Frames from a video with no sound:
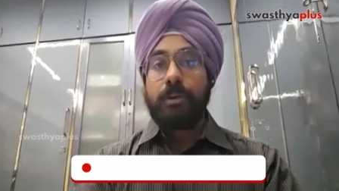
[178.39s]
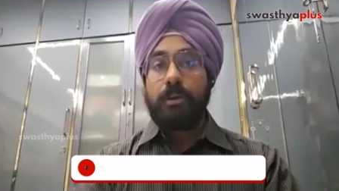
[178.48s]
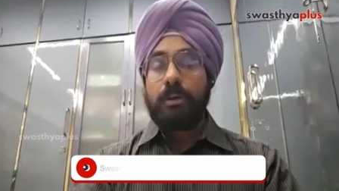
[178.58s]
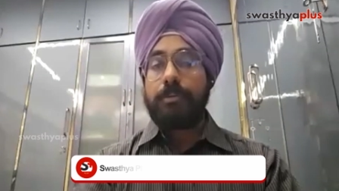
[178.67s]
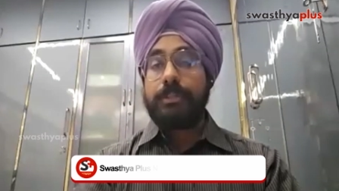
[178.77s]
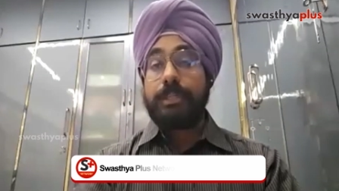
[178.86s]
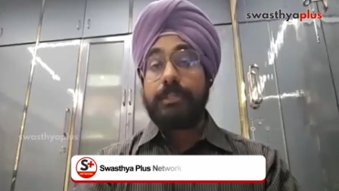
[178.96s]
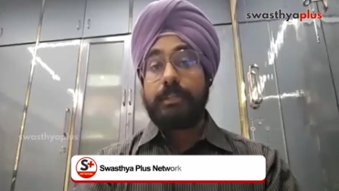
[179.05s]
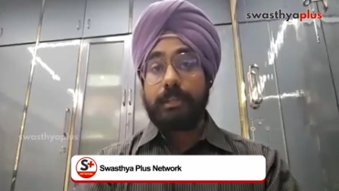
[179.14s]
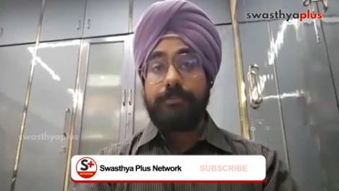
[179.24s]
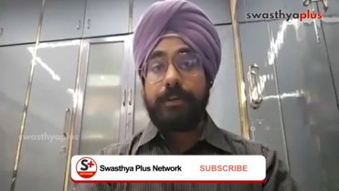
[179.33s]
Along with that,
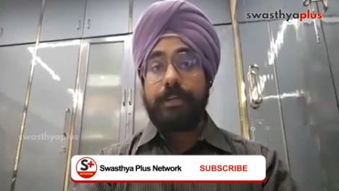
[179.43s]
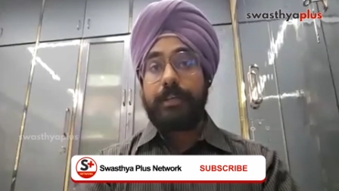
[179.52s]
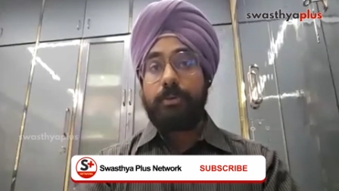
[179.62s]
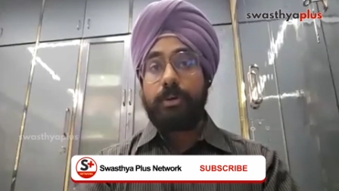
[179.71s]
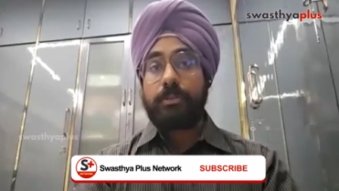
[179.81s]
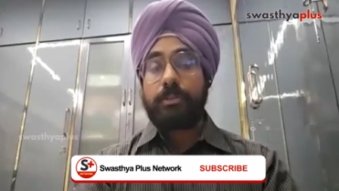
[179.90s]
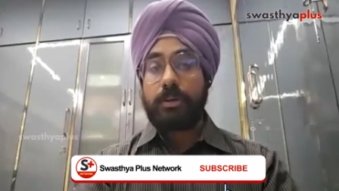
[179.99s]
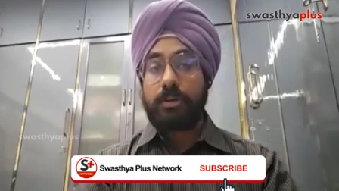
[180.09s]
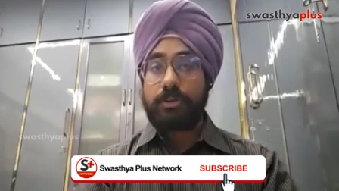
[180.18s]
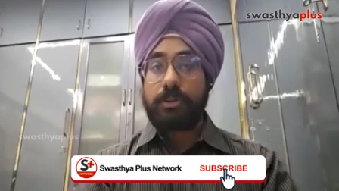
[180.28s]
the infective causes are